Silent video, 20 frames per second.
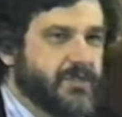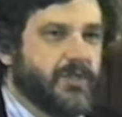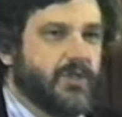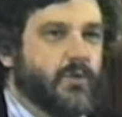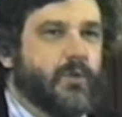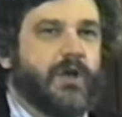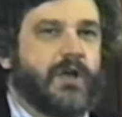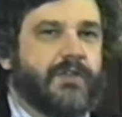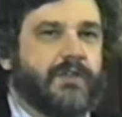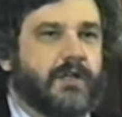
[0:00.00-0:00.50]
in
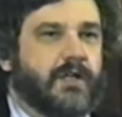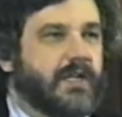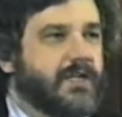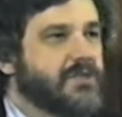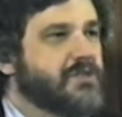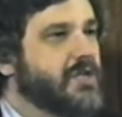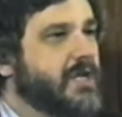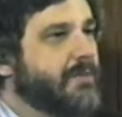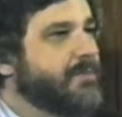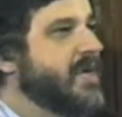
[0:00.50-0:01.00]
the way that, let
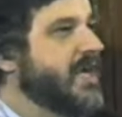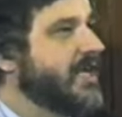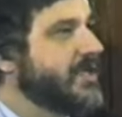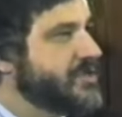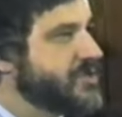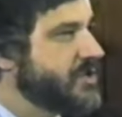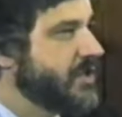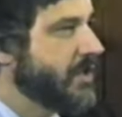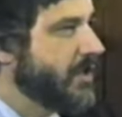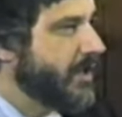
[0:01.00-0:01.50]
us say,
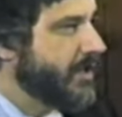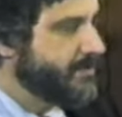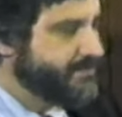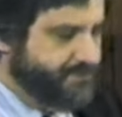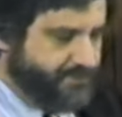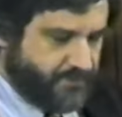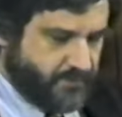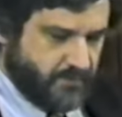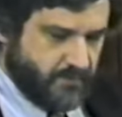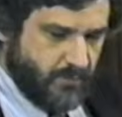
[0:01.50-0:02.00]
penicillin
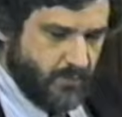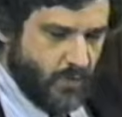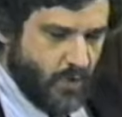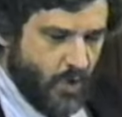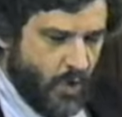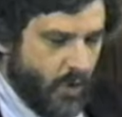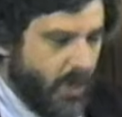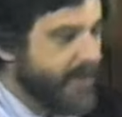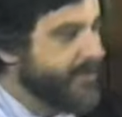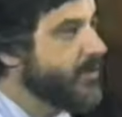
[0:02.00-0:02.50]

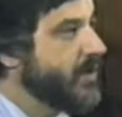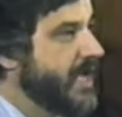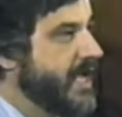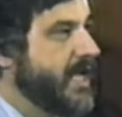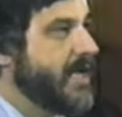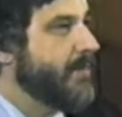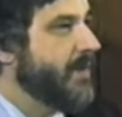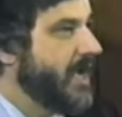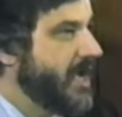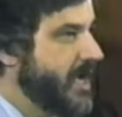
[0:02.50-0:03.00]
or other
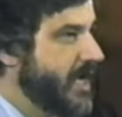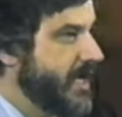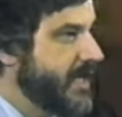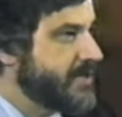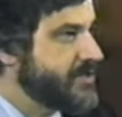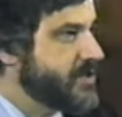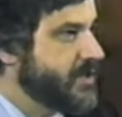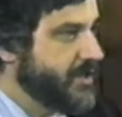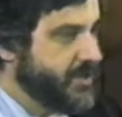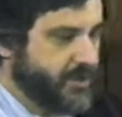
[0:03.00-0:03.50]

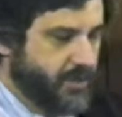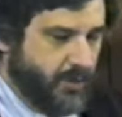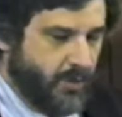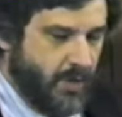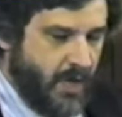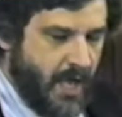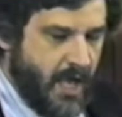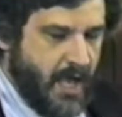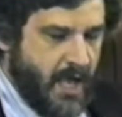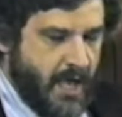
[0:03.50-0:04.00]
antibiotics can
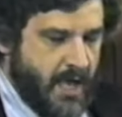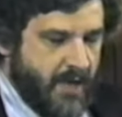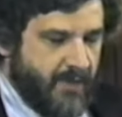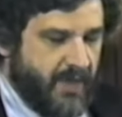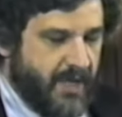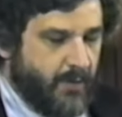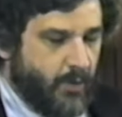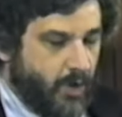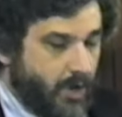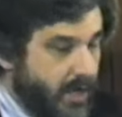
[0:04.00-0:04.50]
do.
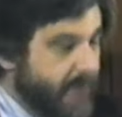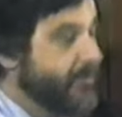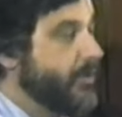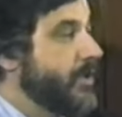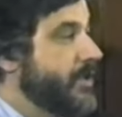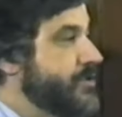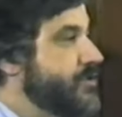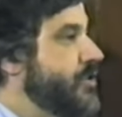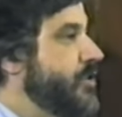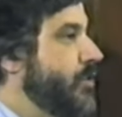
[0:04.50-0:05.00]
They were
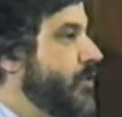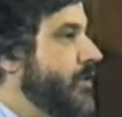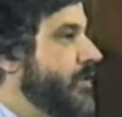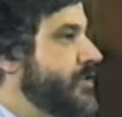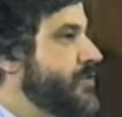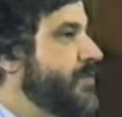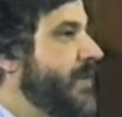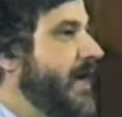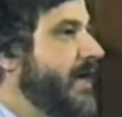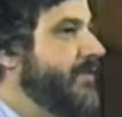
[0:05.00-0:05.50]
offered as
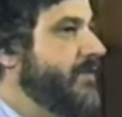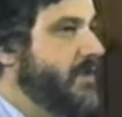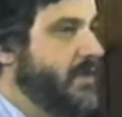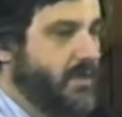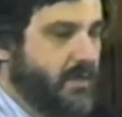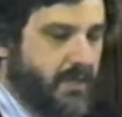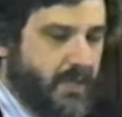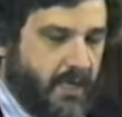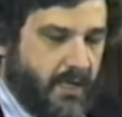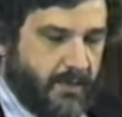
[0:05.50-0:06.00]
cures by
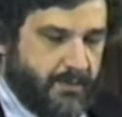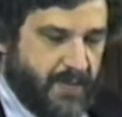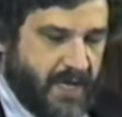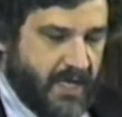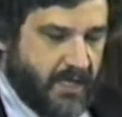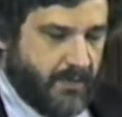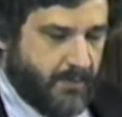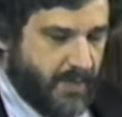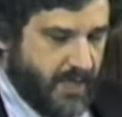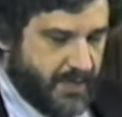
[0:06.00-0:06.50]
the uh,
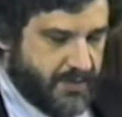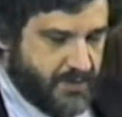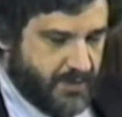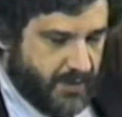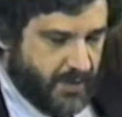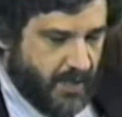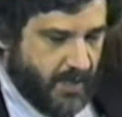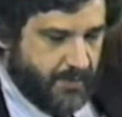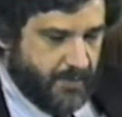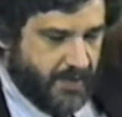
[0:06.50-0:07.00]
patent
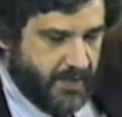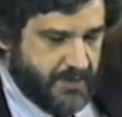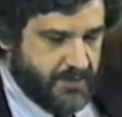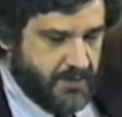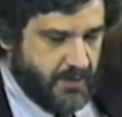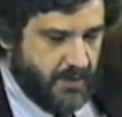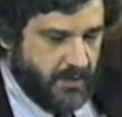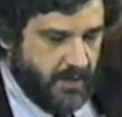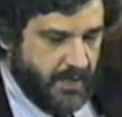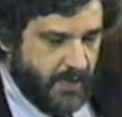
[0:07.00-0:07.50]
medicine
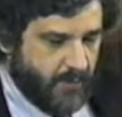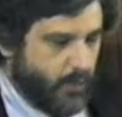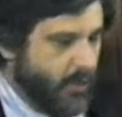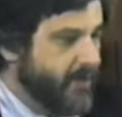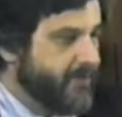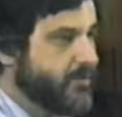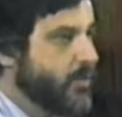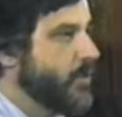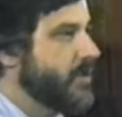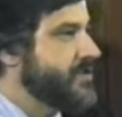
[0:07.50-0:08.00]
companies, and
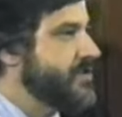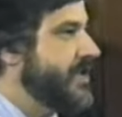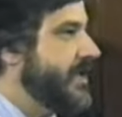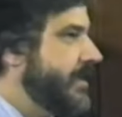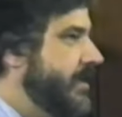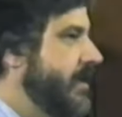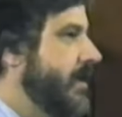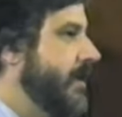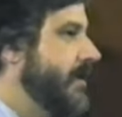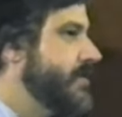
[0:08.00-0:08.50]
what of course
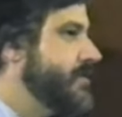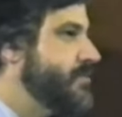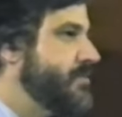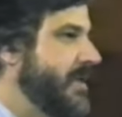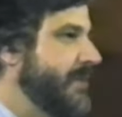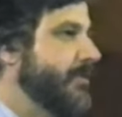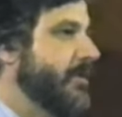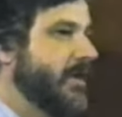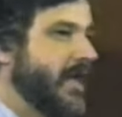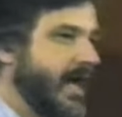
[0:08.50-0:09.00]
they did is
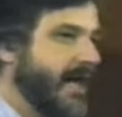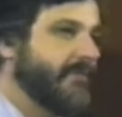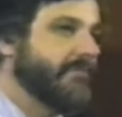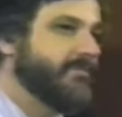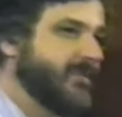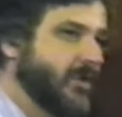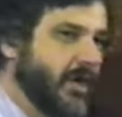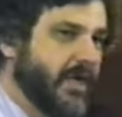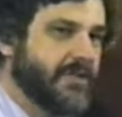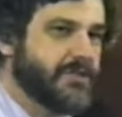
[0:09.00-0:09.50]
people
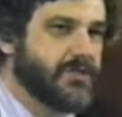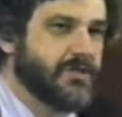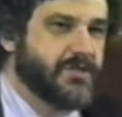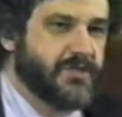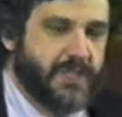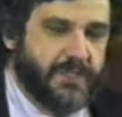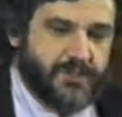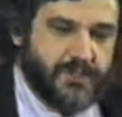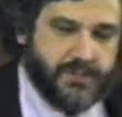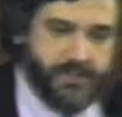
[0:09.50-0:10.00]
had various
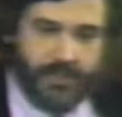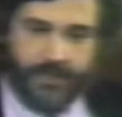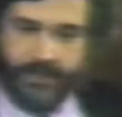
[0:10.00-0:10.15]
diseases